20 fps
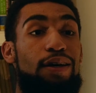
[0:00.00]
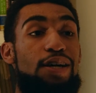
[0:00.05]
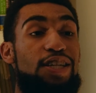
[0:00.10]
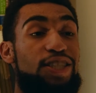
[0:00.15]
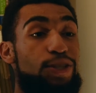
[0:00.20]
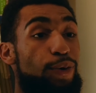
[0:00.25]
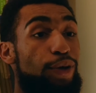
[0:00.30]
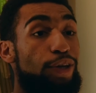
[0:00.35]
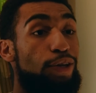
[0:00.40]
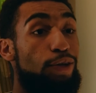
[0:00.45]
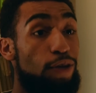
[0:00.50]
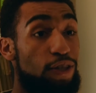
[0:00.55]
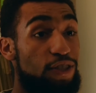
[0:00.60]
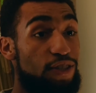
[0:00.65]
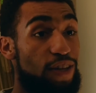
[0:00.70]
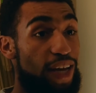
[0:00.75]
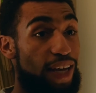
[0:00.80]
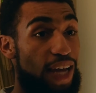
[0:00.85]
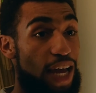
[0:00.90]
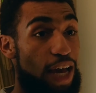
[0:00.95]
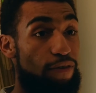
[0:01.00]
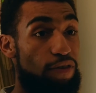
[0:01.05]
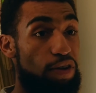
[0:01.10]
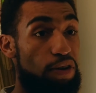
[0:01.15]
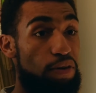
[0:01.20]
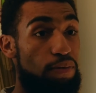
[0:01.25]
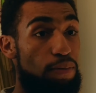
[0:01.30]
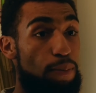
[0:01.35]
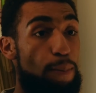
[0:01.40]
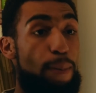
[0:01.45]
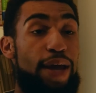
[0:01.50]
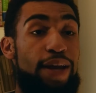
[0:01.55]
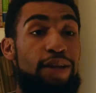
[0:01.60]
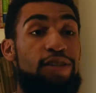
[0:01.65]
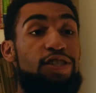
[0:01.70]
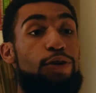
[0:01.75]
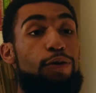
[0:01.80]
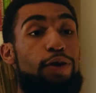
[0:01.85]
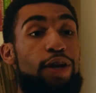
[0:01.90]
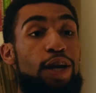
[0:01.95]
So it looked like heaven, made and
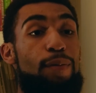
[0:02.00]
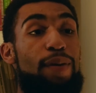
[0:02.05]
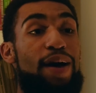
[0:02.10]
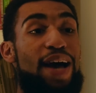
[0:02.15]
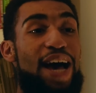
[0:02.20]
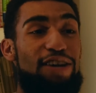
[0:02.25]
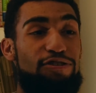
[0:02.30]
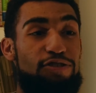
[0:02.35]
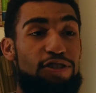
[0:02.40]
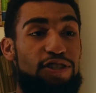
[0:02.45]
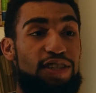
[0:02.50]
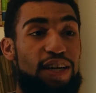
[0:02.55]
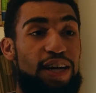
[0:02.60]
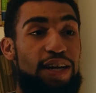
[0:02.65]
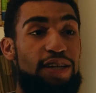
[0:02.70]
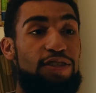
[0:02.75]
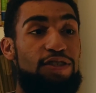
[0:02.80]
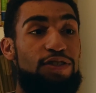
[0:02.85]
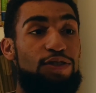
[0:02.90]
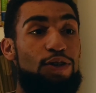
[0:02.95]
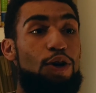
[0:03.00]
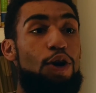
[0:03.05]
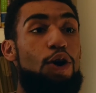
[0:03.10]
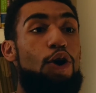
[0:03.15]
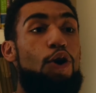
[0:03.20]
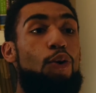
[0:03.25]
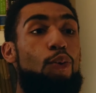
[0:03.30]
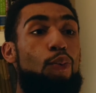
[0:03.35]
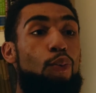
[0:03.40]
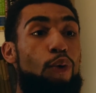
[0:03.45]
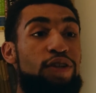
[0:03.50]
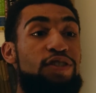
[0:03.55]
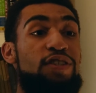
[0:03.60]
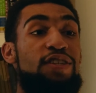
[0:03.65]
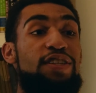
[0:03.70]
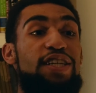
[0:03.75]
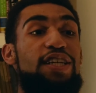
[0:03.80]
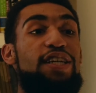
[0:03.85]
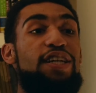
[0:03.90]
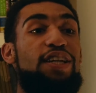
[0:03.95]
secreted by astrocytes, was
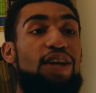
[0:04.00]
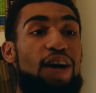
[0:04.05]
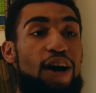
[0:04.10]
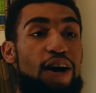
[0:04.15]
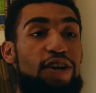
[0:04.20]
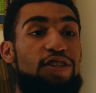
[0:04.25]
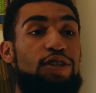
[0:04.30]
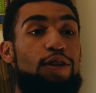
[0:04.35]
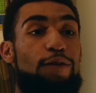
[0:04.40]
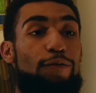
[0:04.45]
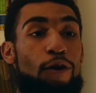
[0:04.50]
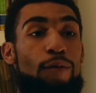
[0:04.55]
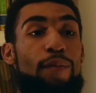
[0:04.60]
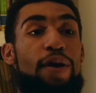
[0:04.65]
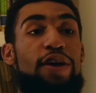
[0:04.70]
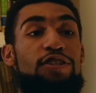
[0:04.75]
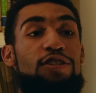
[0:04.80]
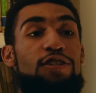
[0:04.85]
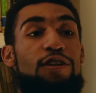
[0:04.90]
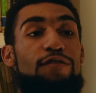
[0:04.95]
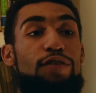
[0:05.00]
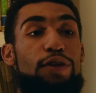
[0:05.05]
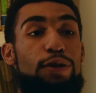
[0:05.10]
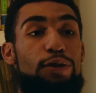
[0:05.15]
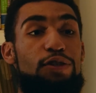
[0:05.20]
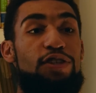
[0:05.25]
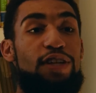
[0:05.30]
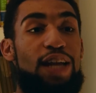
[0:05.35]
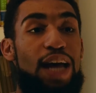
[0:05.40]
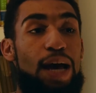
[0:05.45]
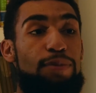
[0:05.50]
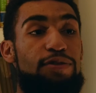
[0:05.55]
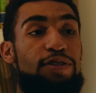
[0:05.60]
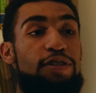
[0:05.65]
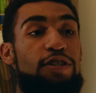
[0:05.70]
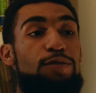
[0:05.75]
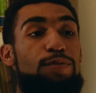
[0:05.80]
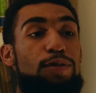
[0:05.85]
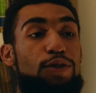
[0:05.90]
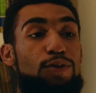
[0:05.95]
indeed causing the formation of new
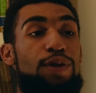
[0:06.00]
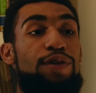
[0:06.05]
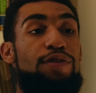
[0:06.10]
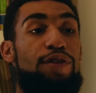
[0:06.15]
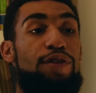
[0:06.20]
synapses between the